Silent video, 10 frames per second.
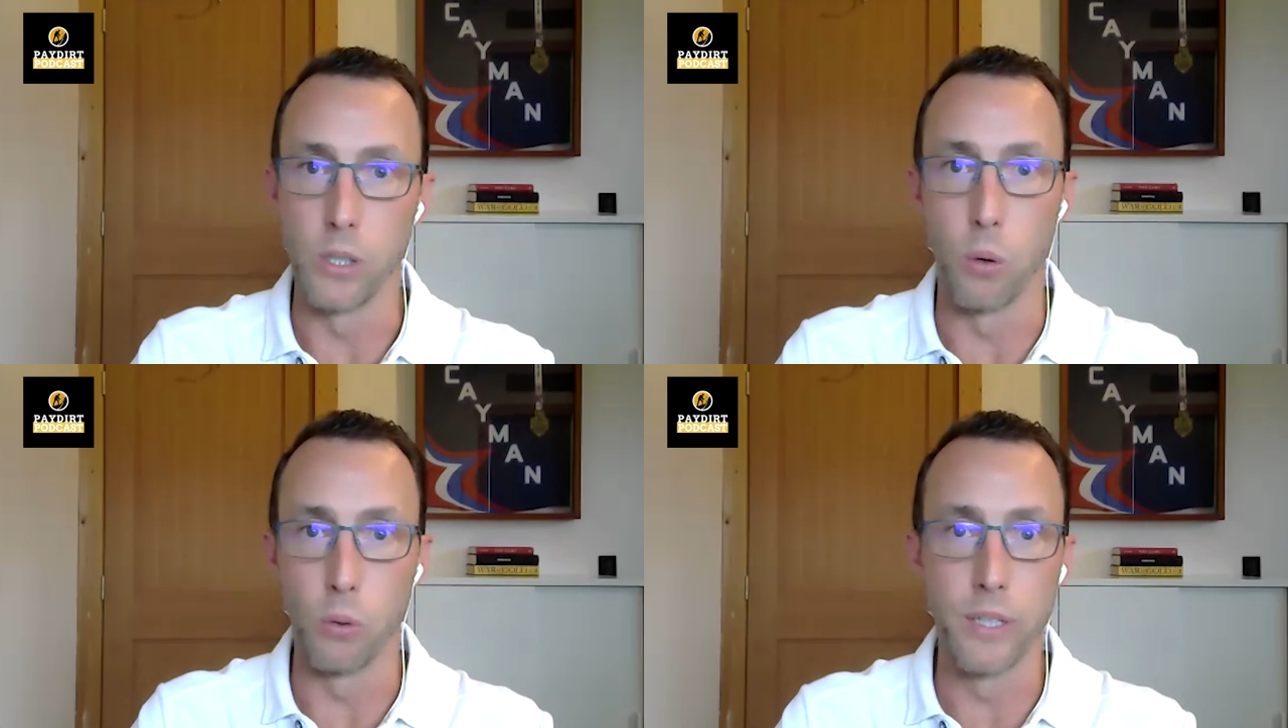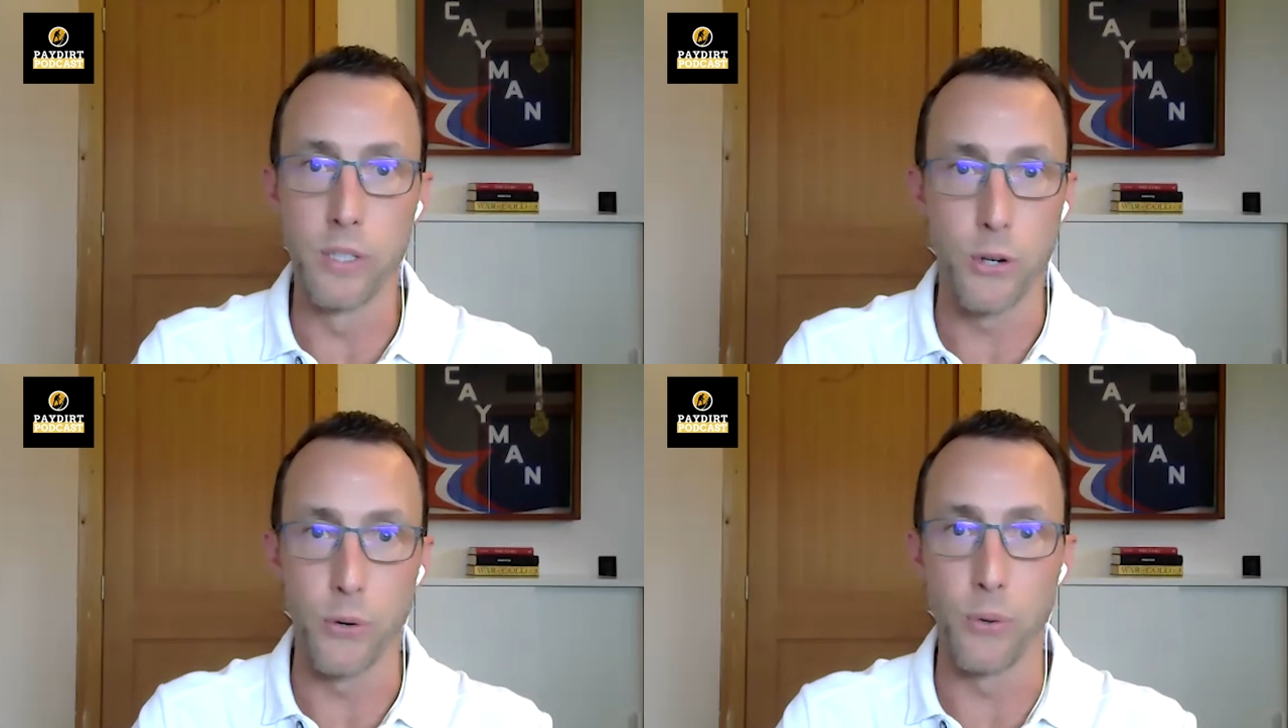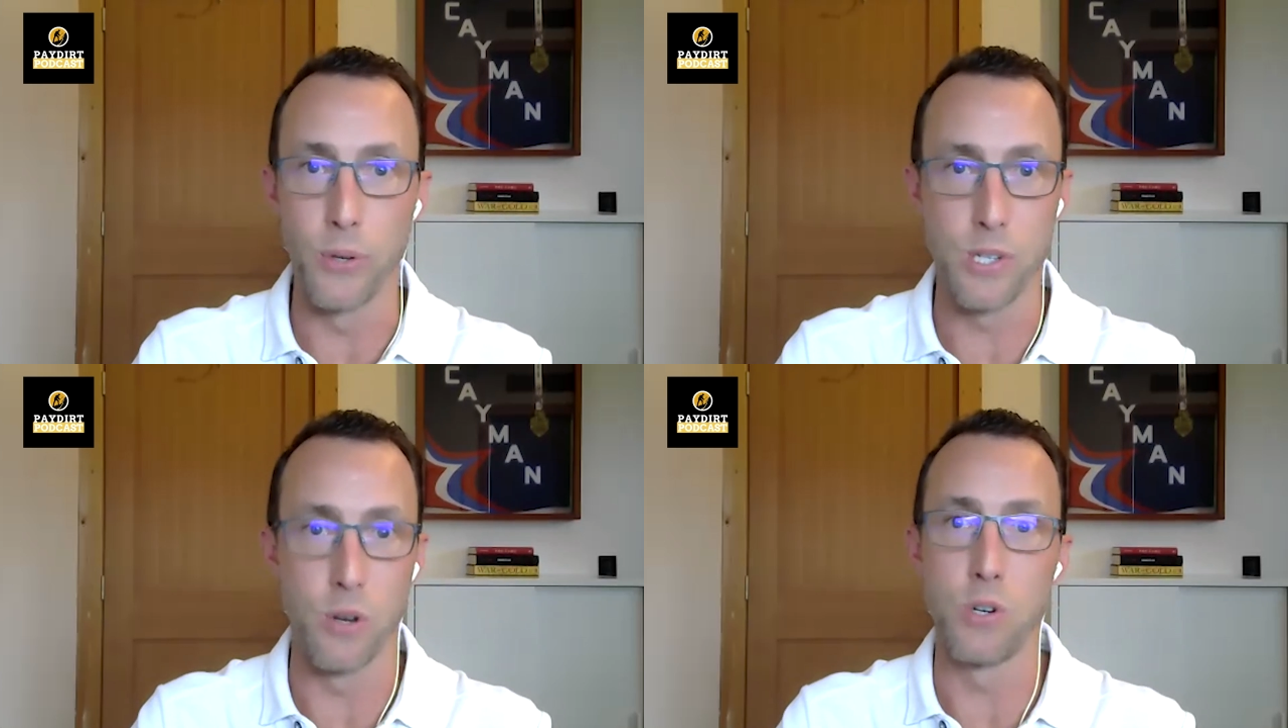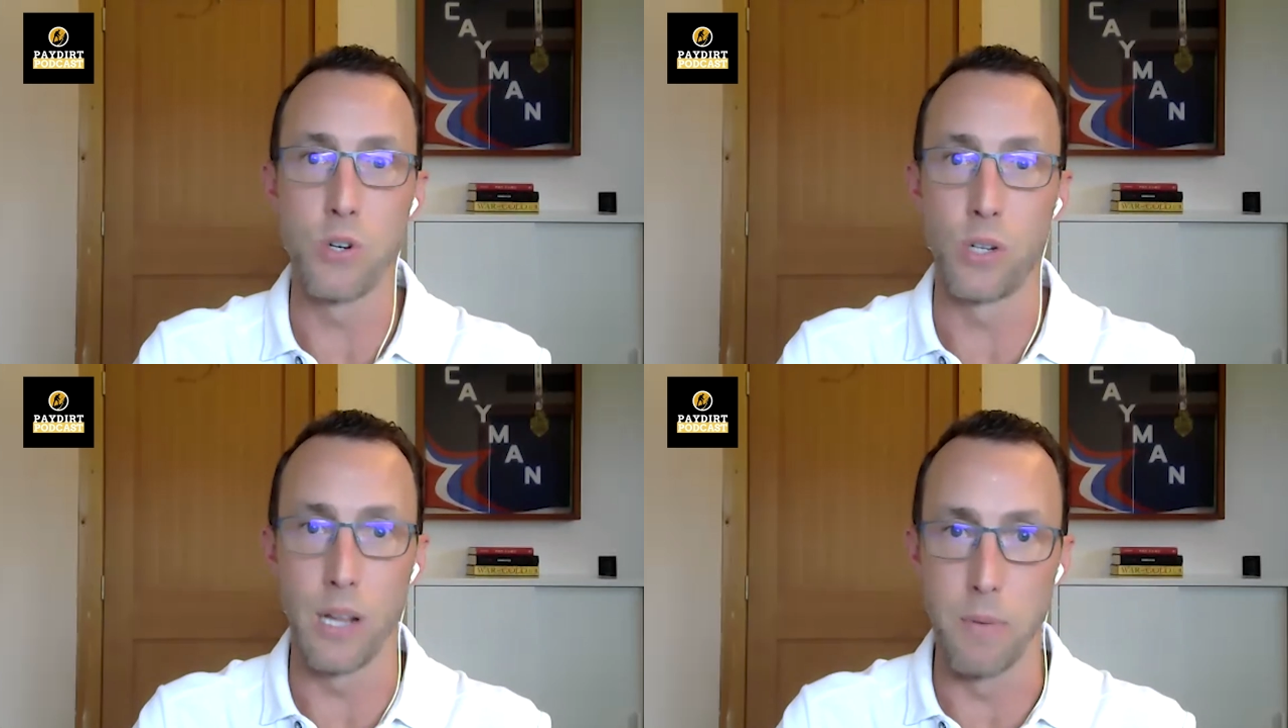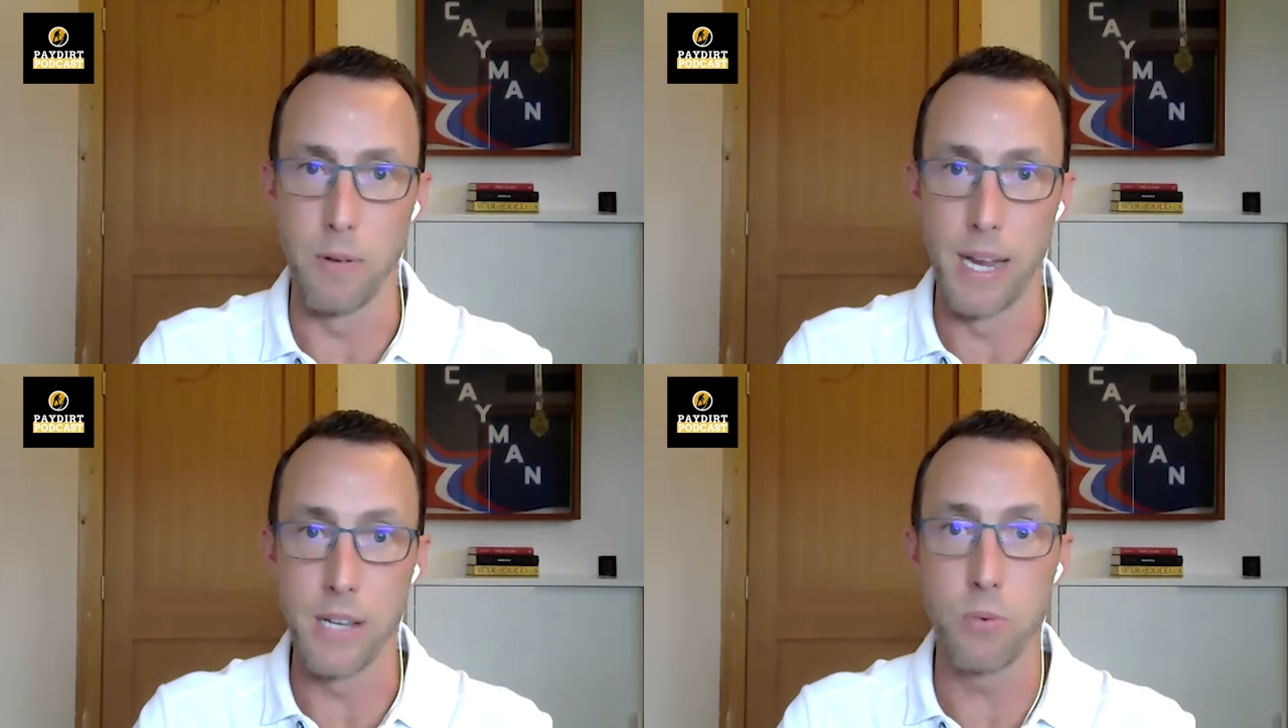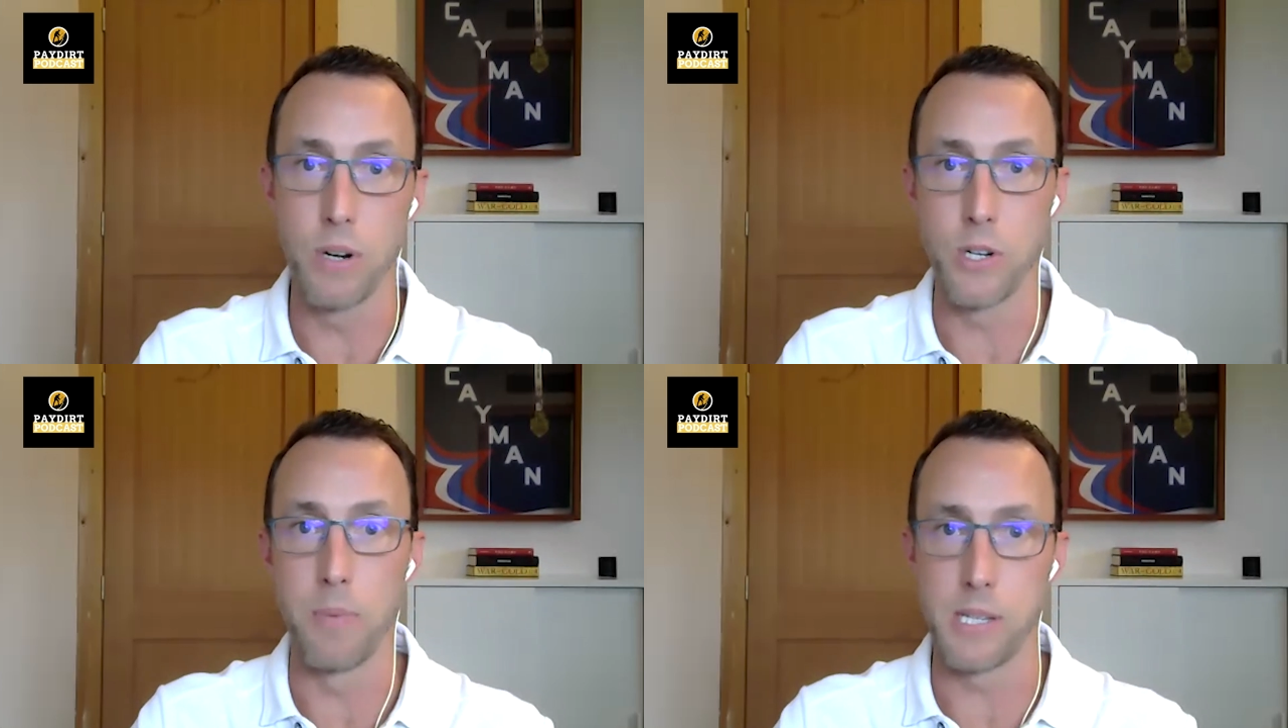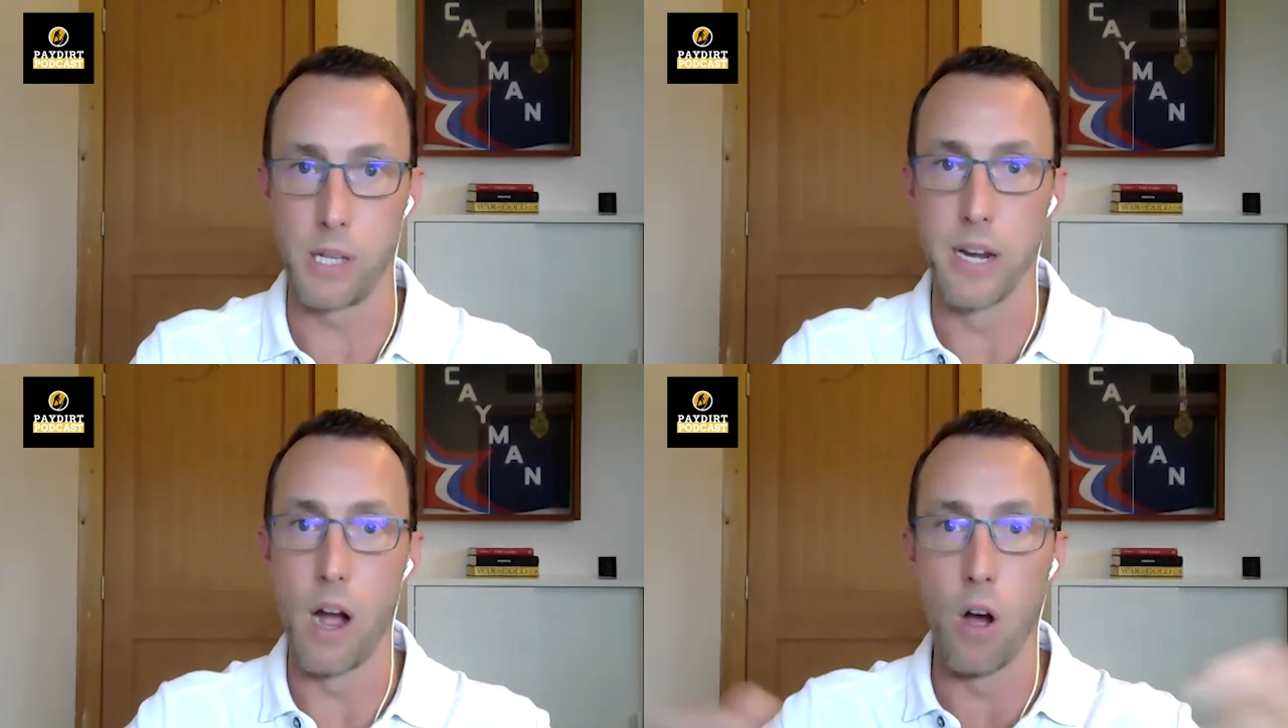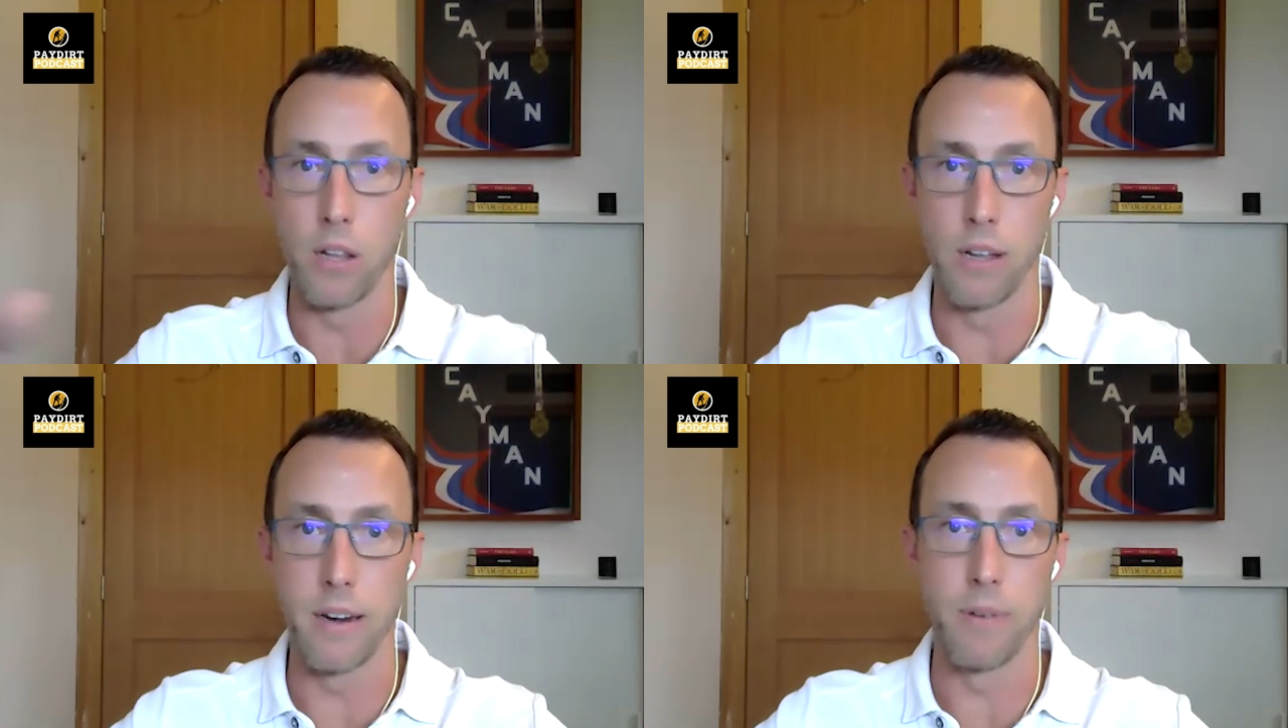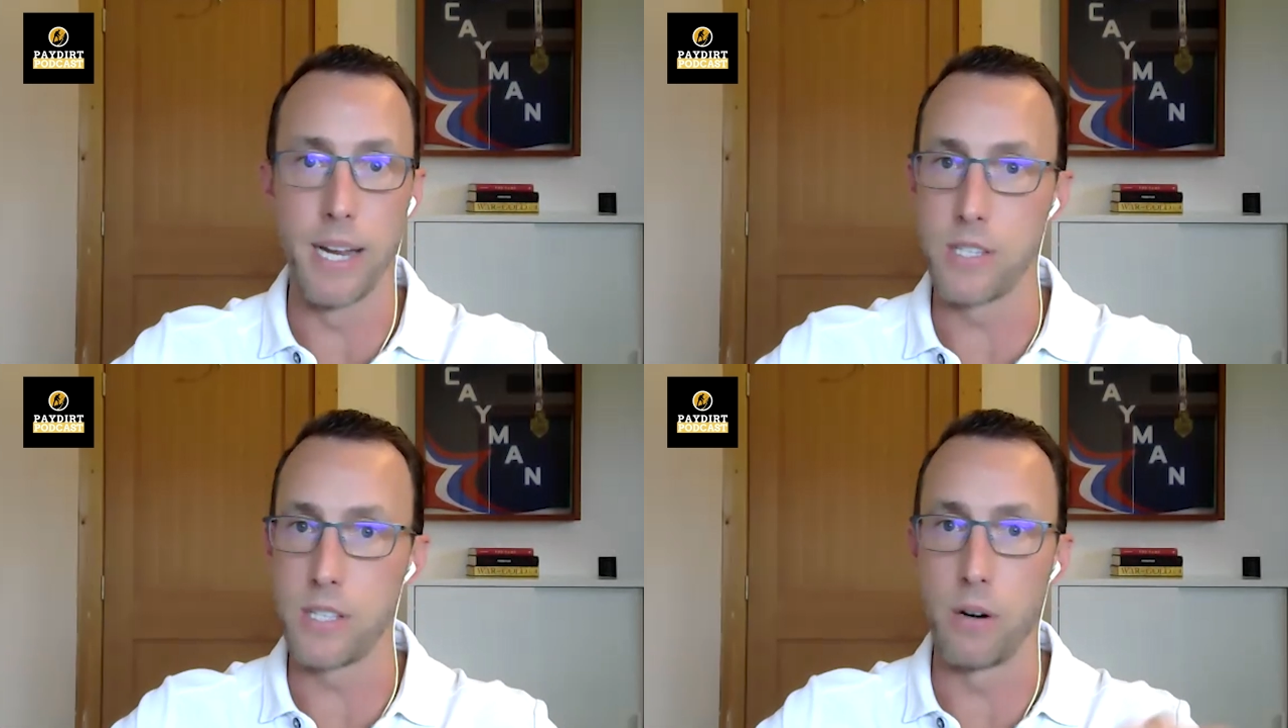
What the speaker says: Golden Turtle Social Club events, which are basically online events.